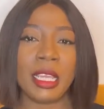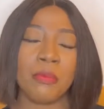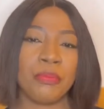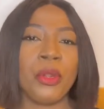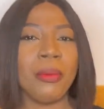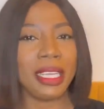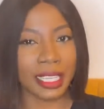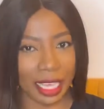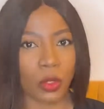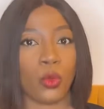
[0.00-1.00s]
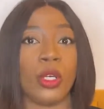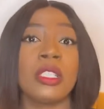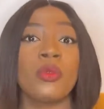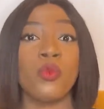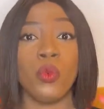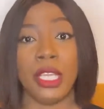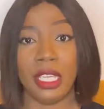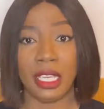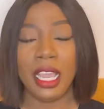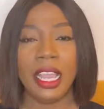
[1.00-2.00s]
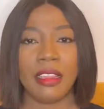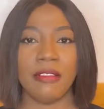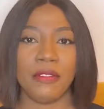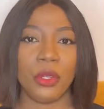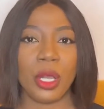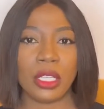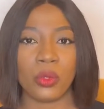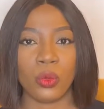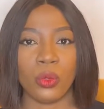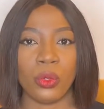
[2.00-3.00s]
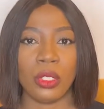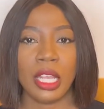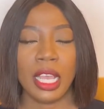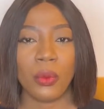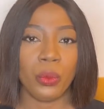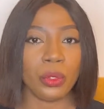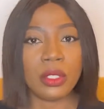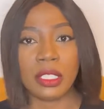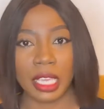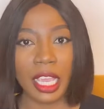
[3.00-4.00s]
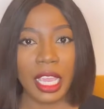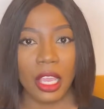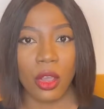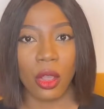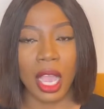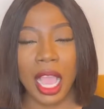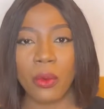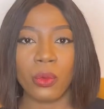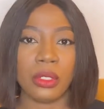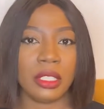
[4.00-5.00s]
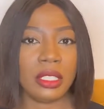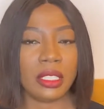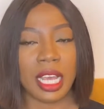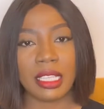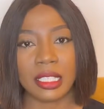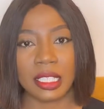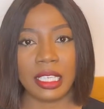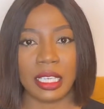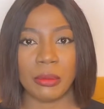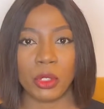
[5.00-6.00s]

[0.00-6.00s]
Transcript: probably cares what we, the viewers, will say, or how would start seeing him.